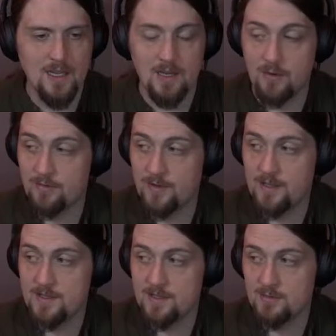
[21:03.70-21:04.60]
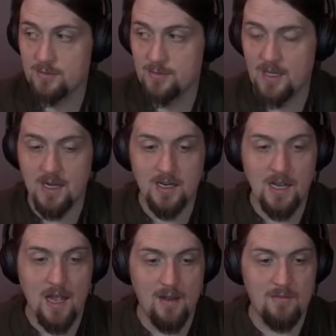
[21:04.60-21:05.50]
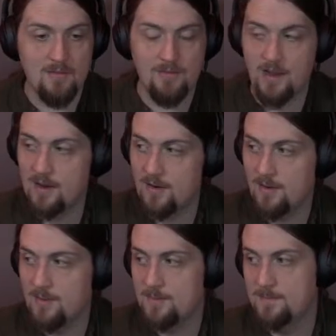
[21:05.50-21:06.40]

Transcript: and her face grew young and fair.